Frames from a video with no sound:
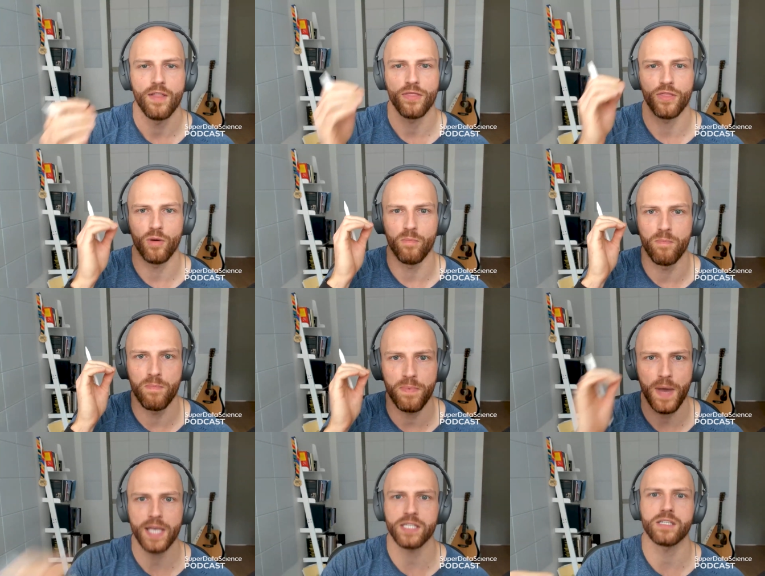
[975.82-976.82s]
the
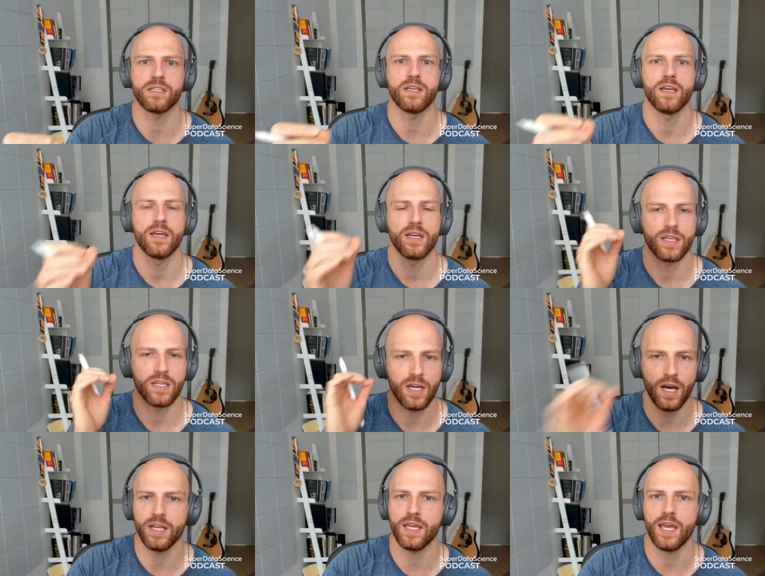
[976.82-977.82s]
best
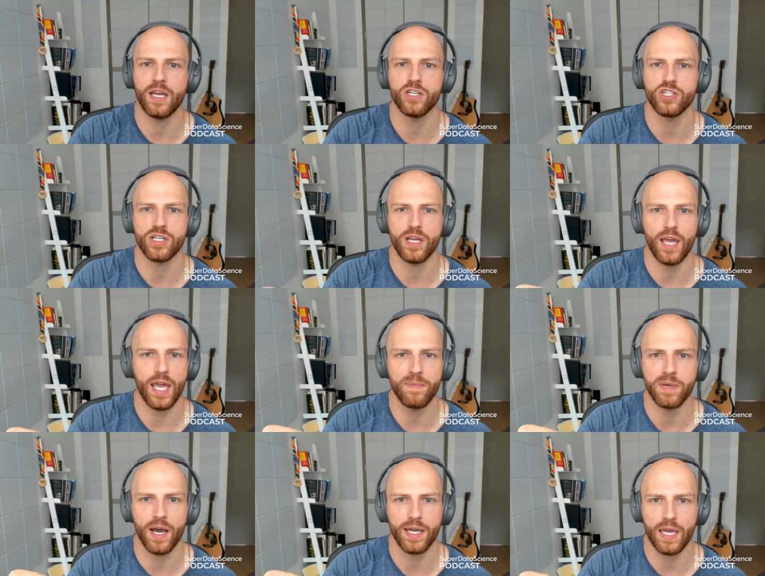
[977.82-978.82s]
cutting edge
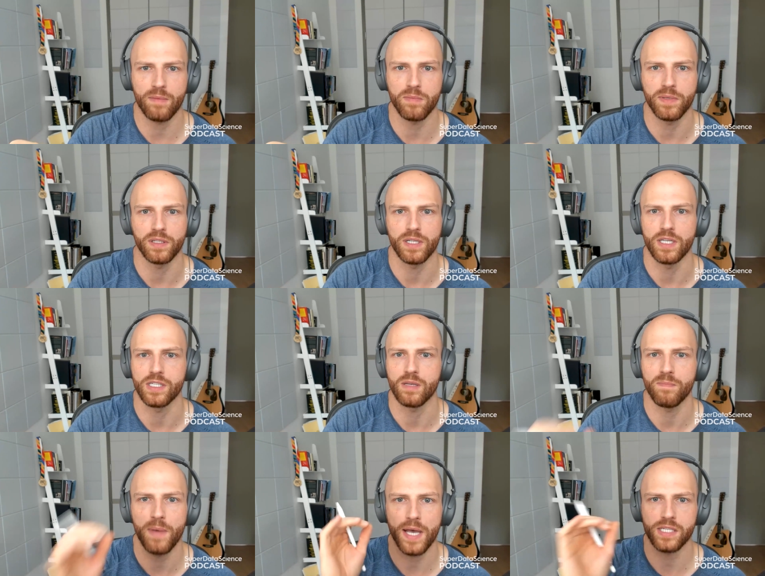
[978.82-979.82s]
API capabilities, the
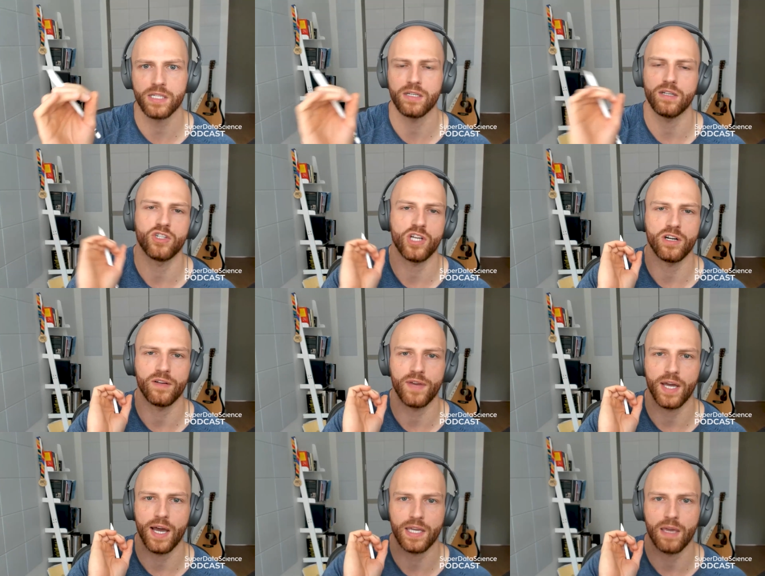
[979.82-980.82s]
best generative
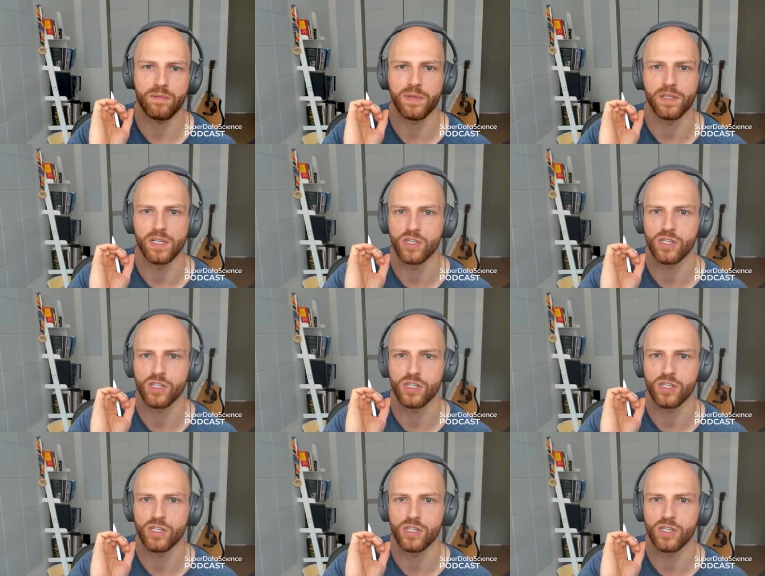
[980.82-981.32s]
AI capabilities?